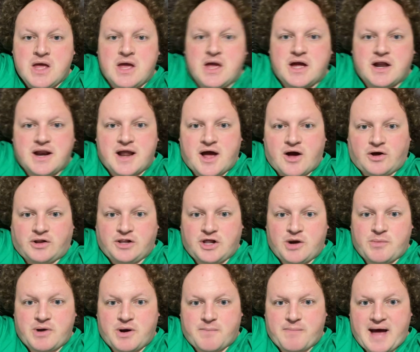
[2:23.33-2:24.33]
Now, a
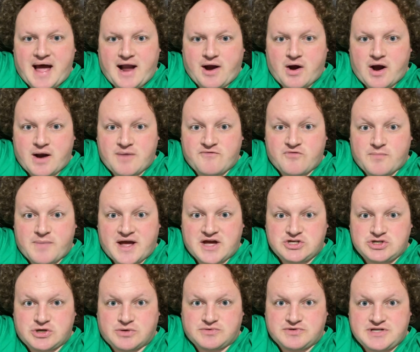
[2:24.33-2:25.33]
little bit of background
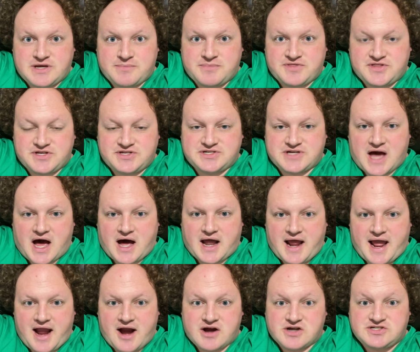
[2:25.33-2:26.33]
information on Timothy Scott
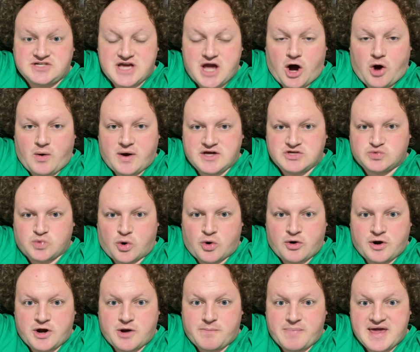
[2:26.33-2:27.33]
Harris. He always
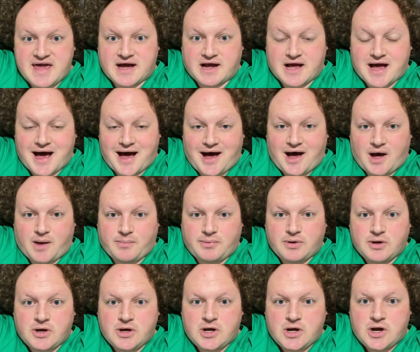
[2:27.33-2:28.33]
wanted to be a cop.
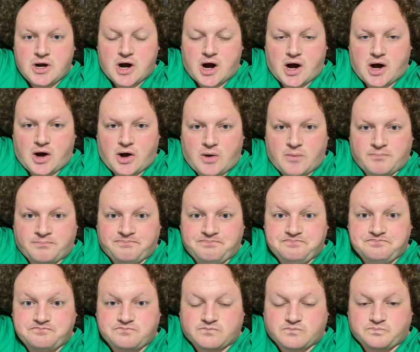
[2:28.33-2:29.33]
And
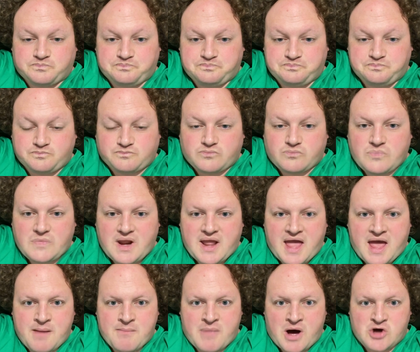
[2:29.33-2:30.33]

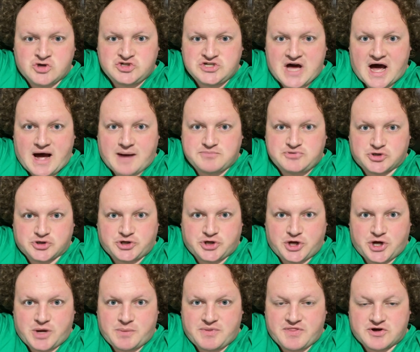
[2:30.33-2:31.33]
most cops are
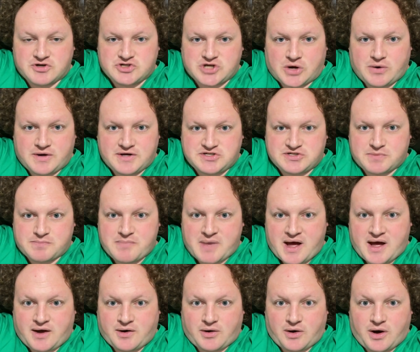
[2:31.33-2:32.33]
good, but there's always a
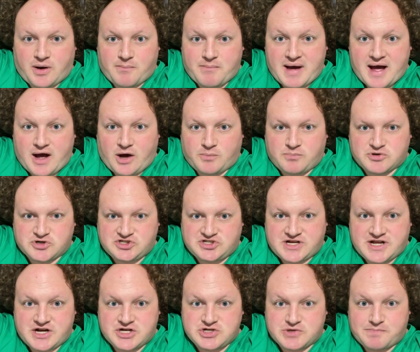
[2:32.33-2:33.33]
mild
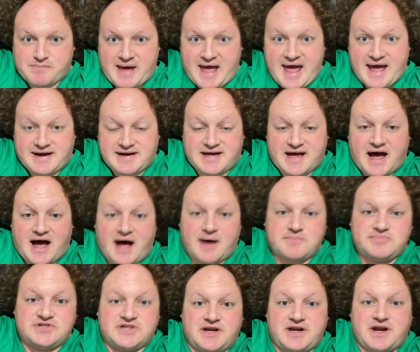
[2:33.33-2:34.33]
percentage of bad
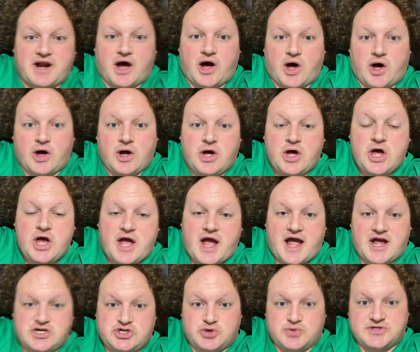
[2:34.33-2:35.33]
cops. And
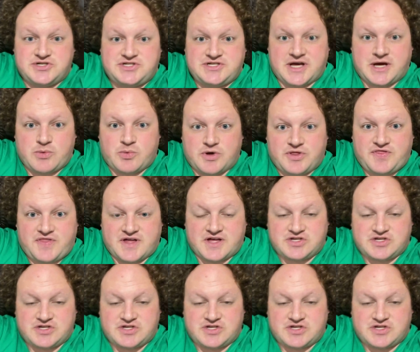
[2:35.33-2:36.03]
as you would see with